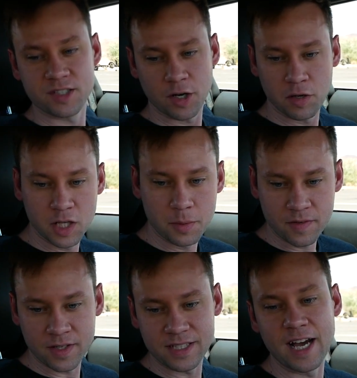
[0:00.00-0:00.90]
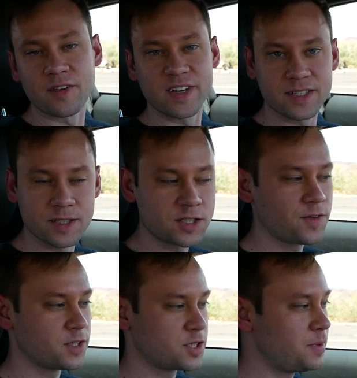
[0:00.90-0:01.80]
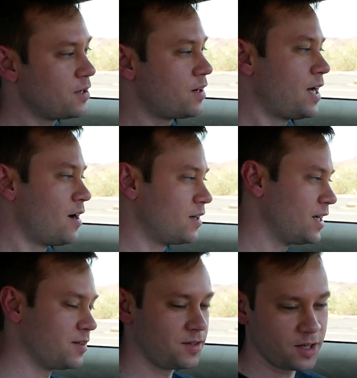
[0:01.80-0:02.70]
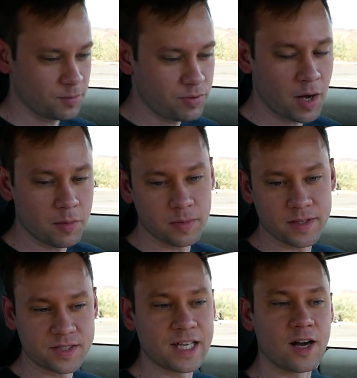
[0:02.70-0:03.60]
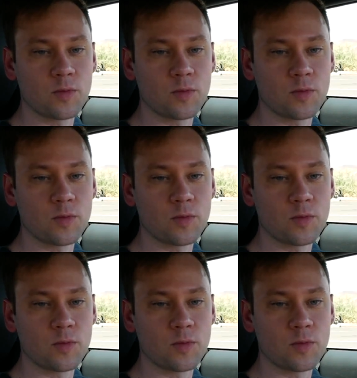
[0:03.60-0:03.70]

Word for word: So a little bit of a downgrade there as far as speaker count and, you know, probably the sound